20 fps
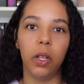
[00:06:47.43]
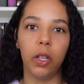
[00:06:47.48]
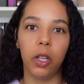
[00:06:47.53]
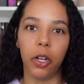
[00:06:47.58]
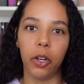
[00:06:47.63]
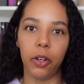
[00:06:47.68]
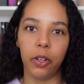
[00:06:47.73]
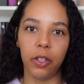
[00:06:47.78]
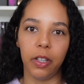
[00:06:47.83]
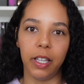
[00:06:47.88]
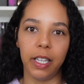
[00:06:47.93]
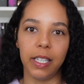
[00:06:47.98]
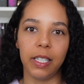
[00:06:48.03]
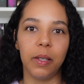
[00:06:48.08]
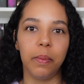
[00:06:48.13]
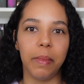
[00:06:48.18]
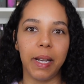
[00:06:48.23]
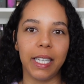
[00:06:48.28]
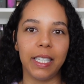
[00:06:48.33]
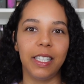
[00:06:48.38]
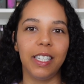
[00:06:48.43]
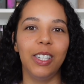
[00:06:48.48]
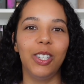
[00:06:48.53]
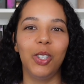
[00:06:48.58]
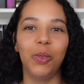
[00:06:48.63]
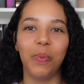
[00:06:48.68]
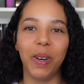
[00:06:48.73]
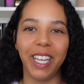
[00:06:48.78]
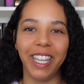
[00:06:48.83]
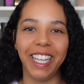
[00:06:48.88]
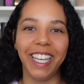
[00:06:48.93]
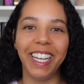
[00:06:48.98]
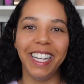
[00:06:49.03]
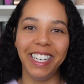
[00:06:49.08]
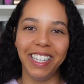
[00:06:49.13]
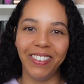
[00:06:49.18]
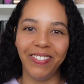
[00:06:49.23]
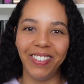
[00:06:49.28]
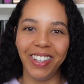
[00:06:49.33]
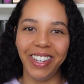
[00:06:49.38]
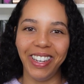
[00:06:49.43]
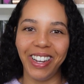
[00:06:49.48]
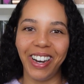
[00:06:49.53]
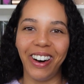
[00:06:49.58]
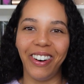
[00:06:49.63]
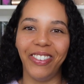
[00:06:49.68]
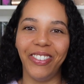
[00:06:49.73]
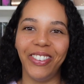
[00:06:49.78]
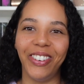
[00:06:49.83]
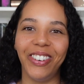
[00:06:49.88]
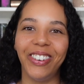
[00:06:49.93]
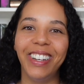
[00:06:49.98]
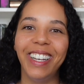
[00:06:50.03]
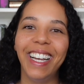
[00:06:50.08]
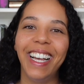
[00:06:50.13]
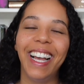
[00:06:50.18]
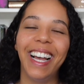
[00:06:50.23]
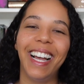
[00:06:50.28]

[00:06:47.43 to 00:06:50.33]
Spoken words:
learn this message by the end of the novel.